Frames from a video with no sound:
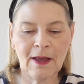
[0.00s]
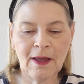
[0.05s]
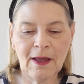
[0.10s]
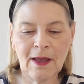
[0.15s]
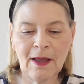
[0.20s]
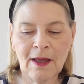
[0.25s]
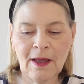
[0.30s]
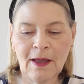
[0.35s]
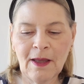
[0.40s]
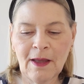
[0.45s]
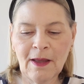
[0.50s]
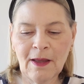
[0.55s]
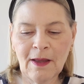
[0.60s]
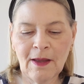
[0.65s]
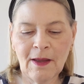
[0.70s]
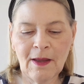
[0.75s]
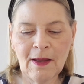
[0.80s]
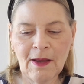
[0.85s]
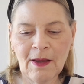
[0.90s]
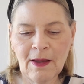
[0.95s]

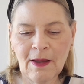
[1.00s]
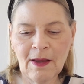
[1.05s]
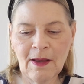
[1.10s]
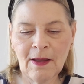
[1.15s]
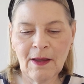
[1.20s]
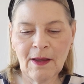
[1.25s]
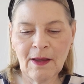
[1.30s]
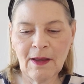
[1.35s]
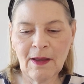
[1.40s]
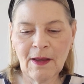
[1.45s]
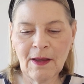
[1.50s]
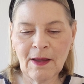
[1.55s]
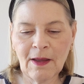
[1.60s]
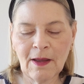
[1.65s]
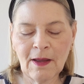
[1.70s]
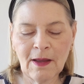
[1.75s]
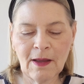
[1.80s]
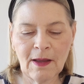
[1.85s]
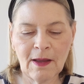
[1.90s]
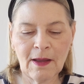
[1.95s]

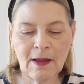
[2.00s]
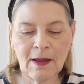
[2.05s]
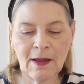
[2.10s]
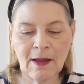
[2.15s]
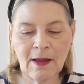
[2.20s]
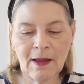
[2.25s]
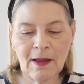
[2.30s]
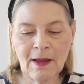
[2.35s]
(no one is talking)